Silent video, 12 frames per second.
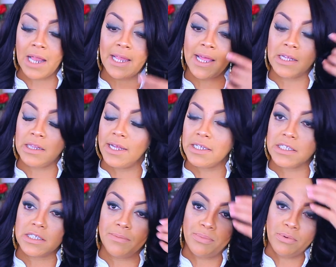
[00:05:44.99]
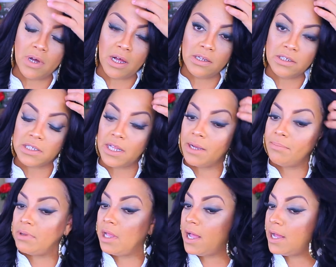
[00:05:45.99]
I like like simple colors
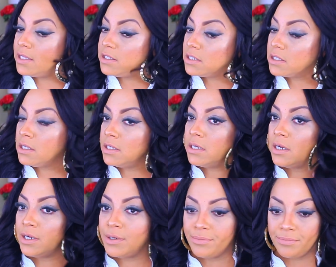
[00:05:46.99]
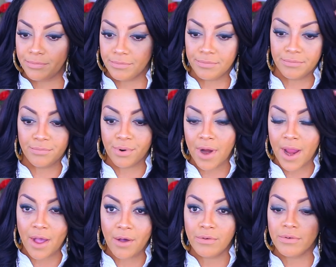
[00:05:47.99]
like blondes and um,
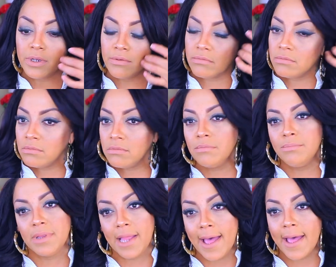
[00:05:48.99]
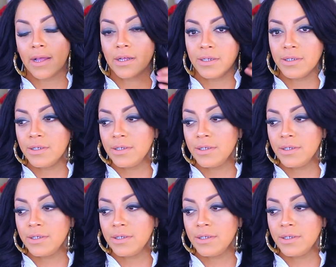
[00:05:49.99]
brown and black.